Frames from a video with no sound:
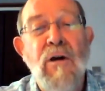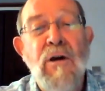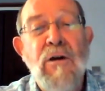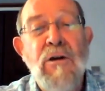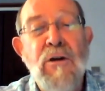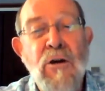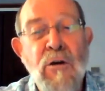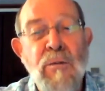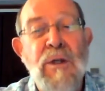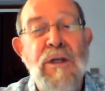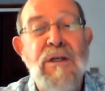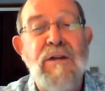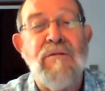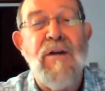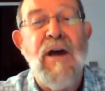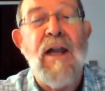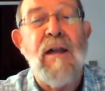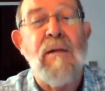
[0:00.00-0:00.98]
human
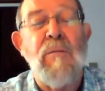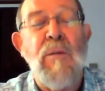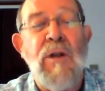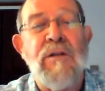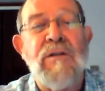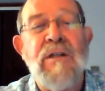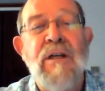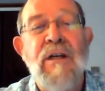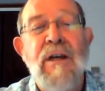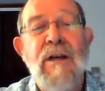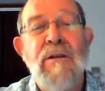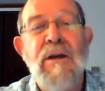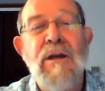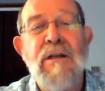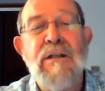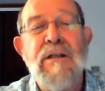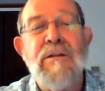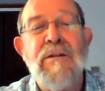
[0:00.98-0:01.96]
development
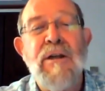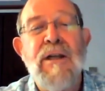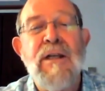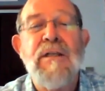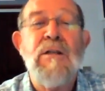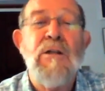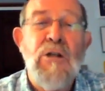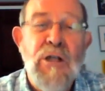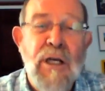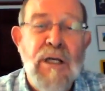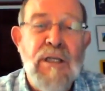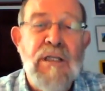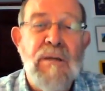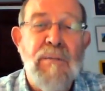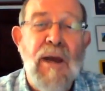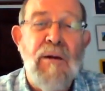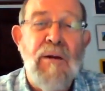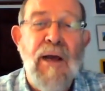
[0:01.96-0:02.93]
that isn't just
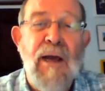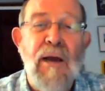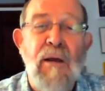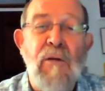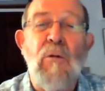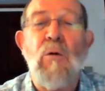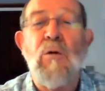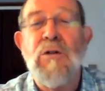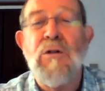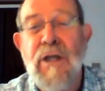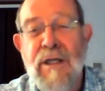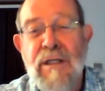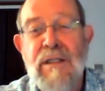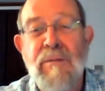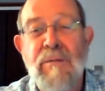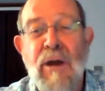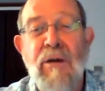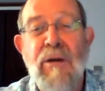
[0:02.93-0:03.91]
about health or
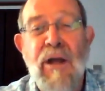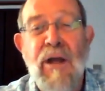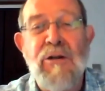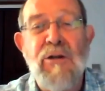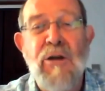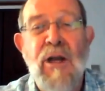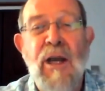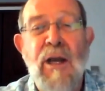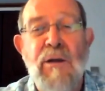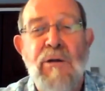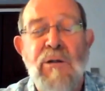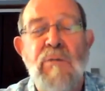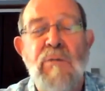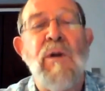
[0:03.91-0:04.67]
just about education,